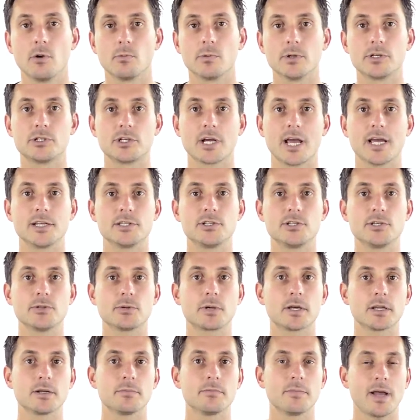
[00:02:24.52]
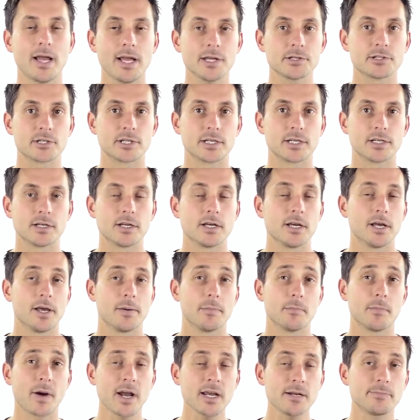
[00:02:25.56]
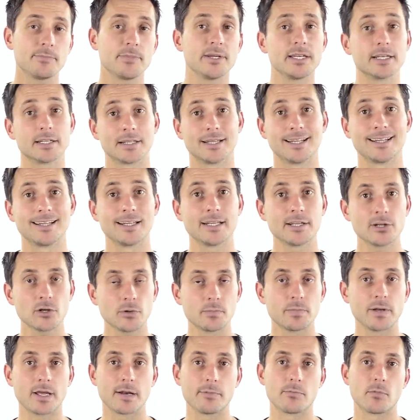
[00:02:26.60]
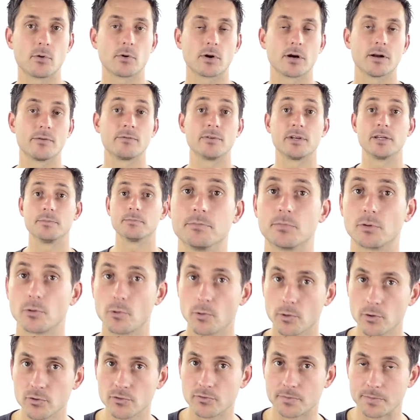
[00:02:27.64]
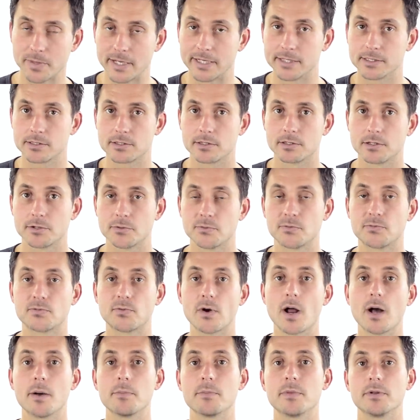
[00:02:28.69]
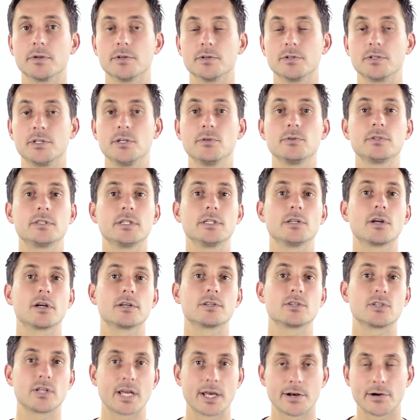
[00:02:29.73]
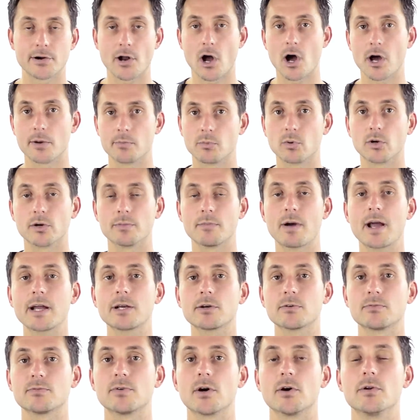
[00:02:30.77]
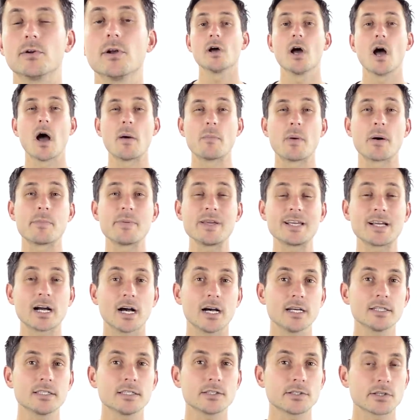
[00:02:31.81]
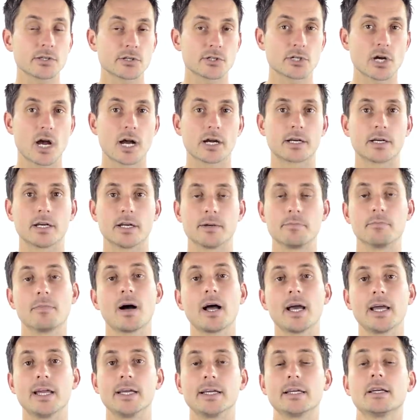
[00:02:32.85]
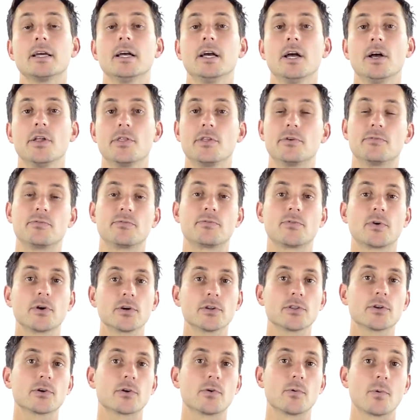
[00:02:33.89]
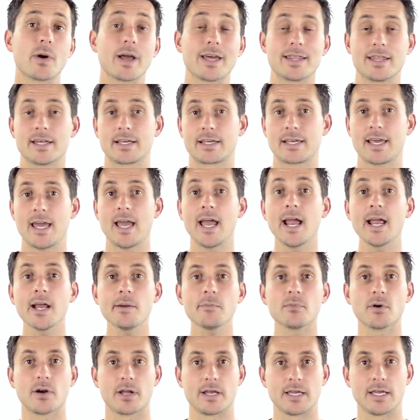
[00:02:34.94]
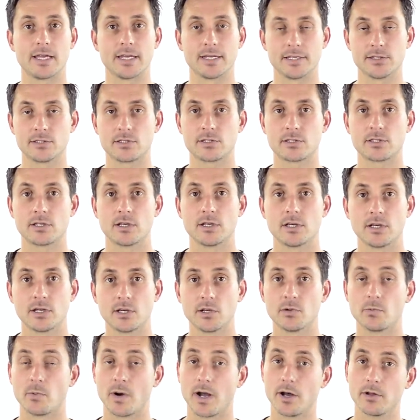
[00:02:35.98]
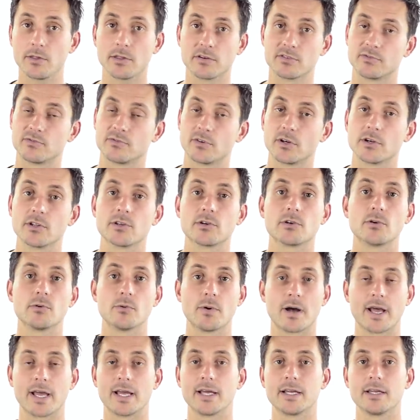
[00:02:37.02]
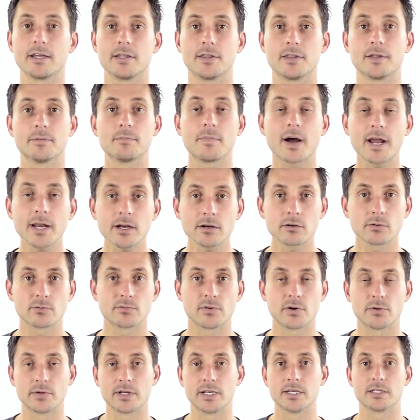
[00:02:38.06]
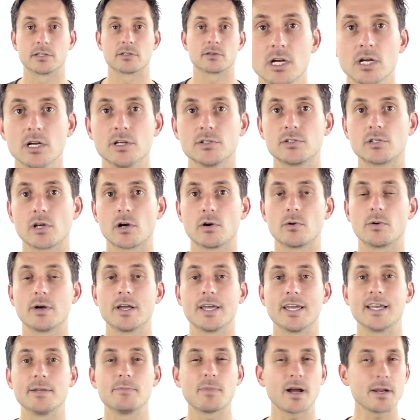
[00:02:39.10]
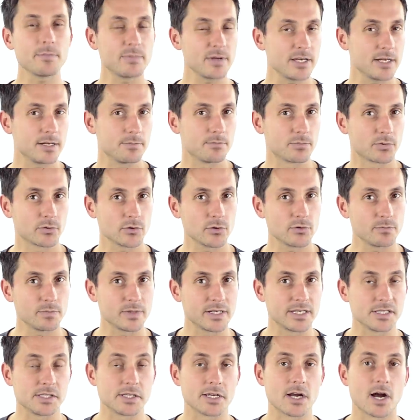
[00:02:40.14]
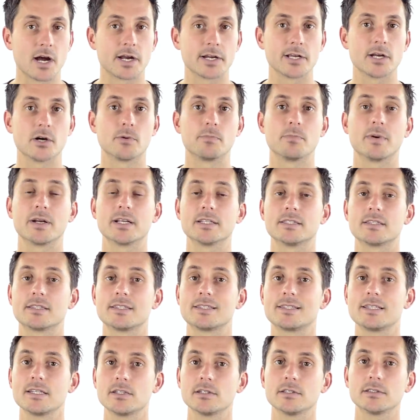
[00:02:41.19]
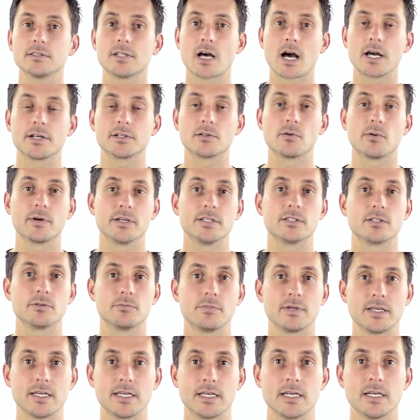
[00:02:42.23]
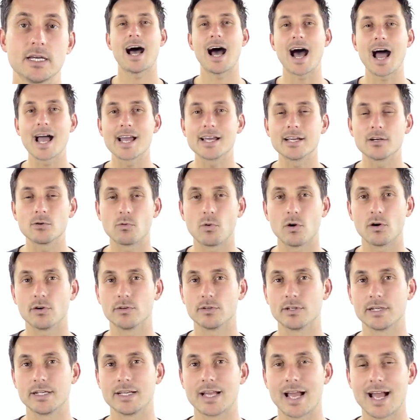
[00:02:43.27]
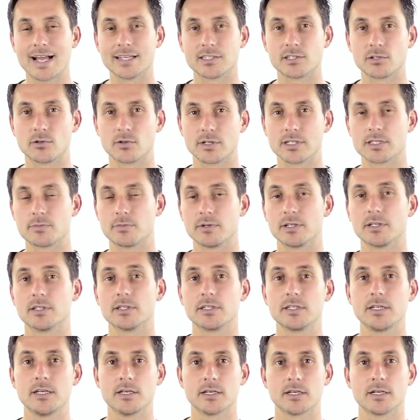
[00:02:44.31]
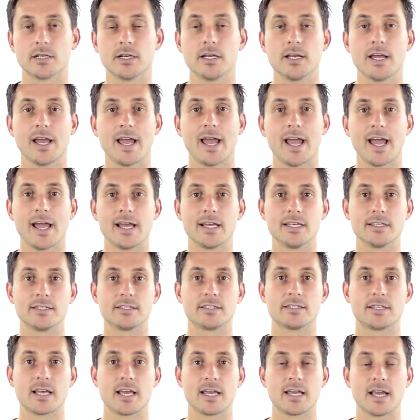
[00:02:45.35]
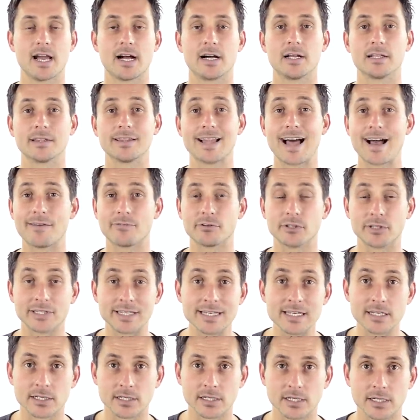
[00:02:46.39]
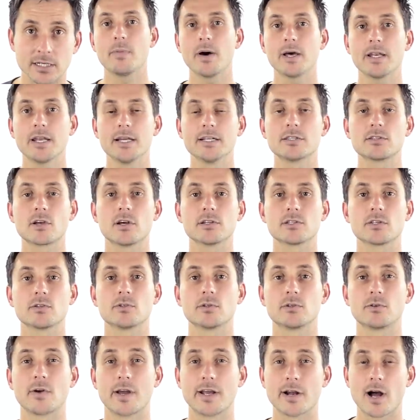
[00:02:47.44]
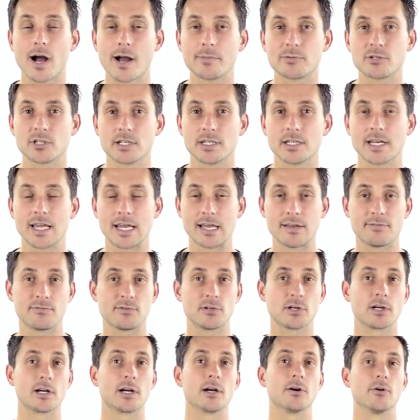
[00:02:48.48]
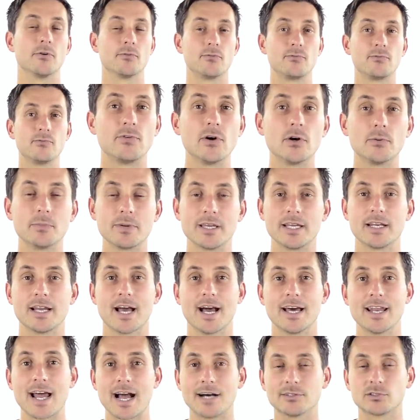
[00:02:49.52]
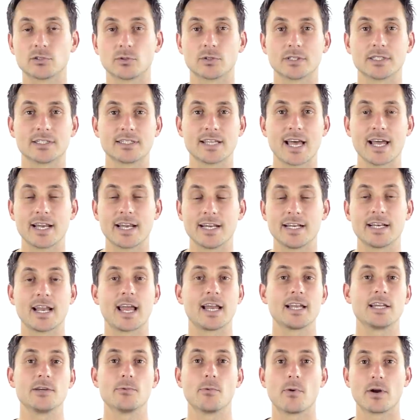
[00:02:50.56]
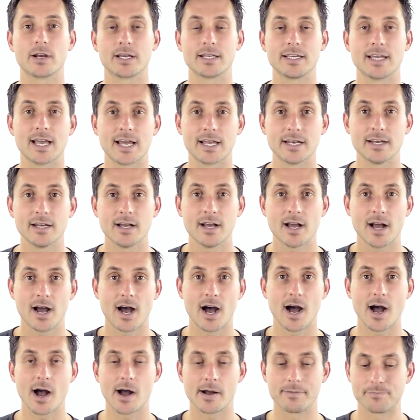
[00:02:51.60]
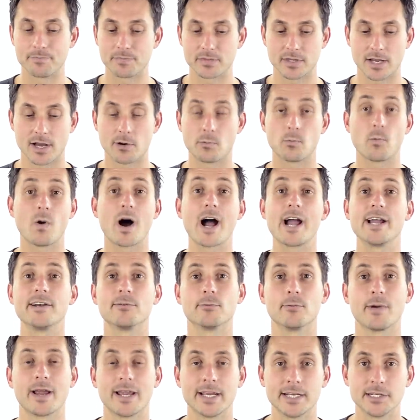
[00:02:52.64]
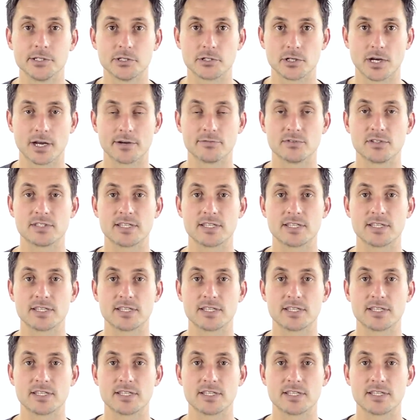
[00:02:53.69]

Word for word: which, as you can imagine, might be a little bit more of an improvement from using our standard onboard microphone, but because it's a shotgun mic, the further away the camera is, well, the further away the microphone is. So it might be an improvement in the audio, but it's still not going to be high quality, as crisp and clear as, say, a lavalier. But it's also a great option if you're filming an outdoor setting and you want to get um, a wide range of